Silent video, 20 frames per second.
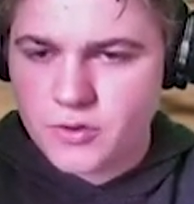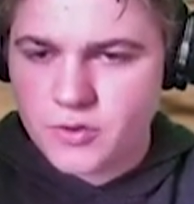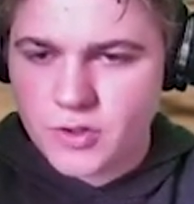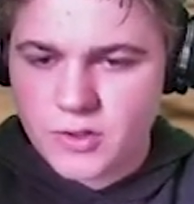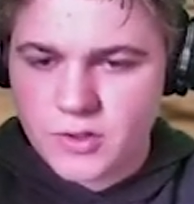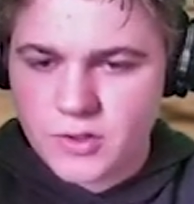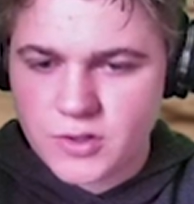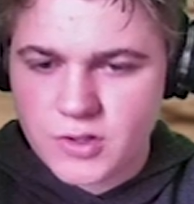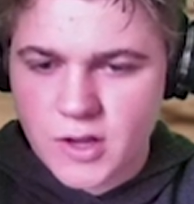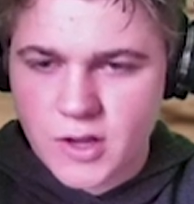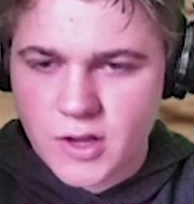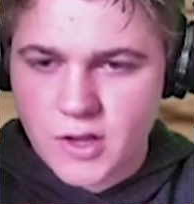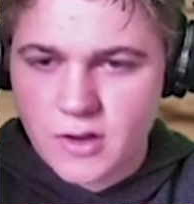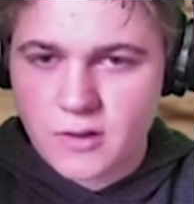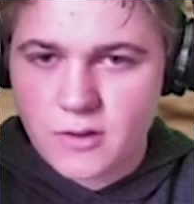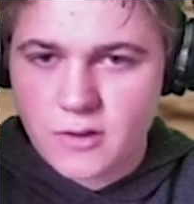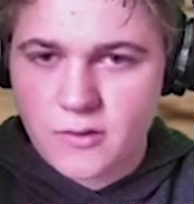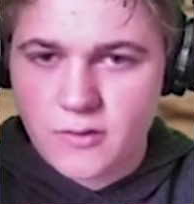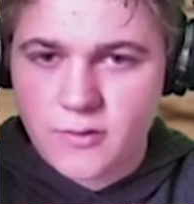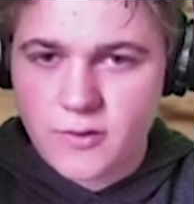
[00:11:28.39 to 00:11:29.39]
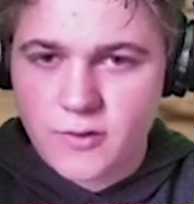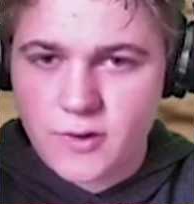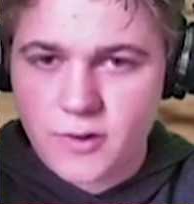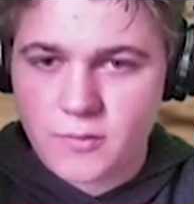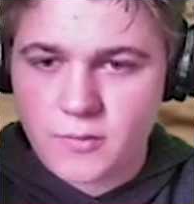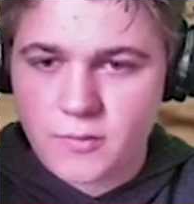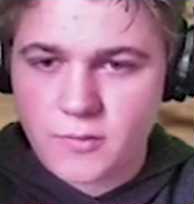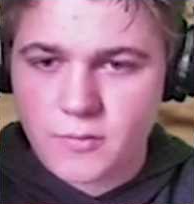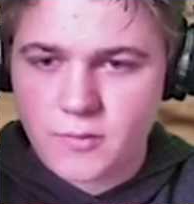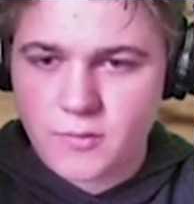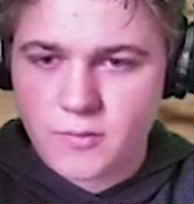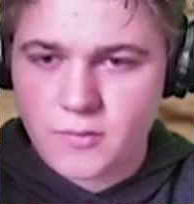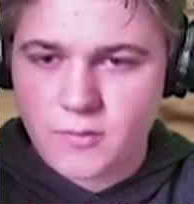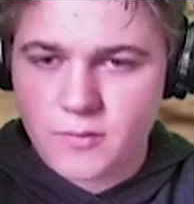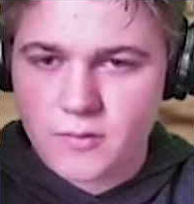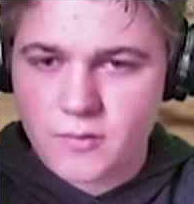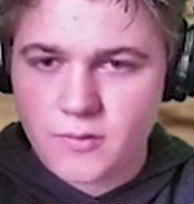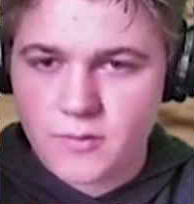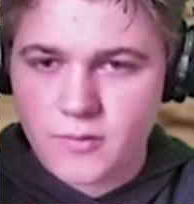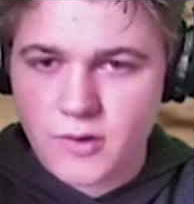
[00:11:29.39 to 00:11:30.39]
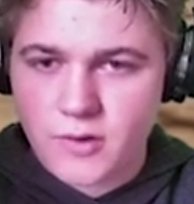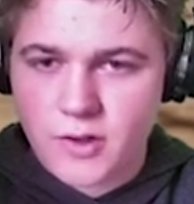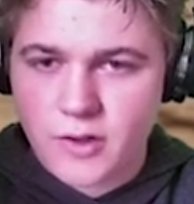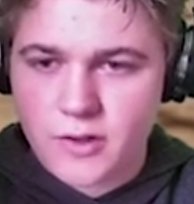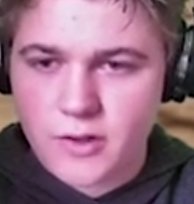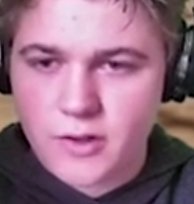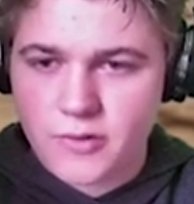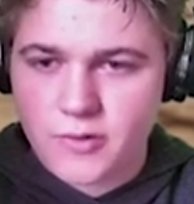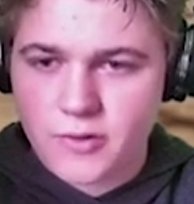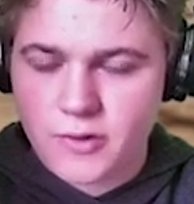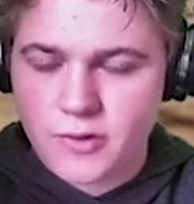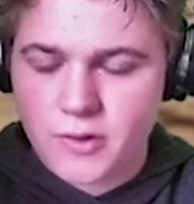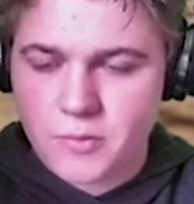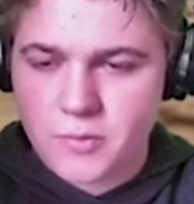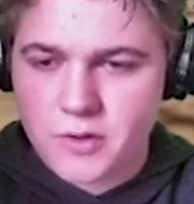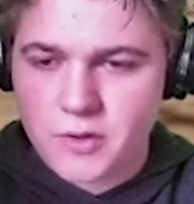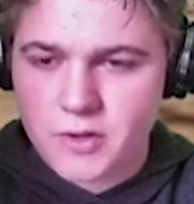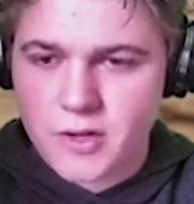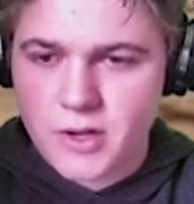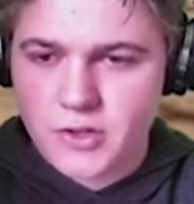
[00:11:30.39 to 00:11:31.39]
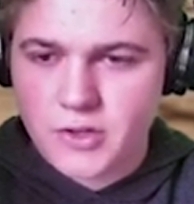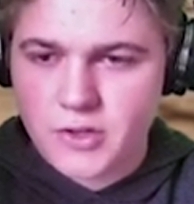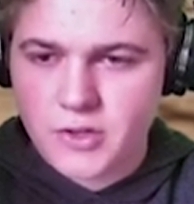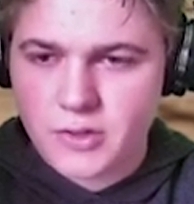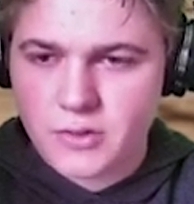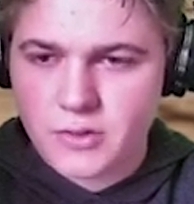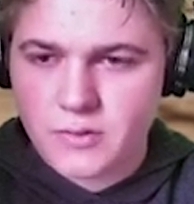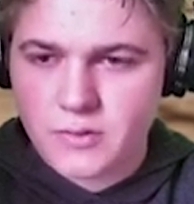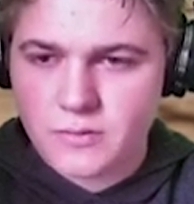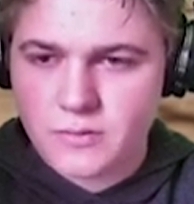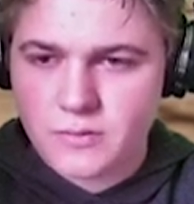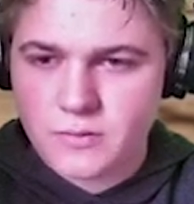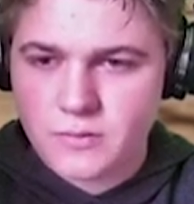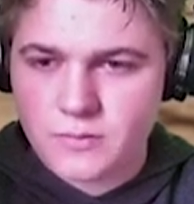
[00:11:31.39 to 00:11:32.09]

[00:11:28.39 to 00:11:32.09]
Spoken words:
Ginseng from Rellius for some protection.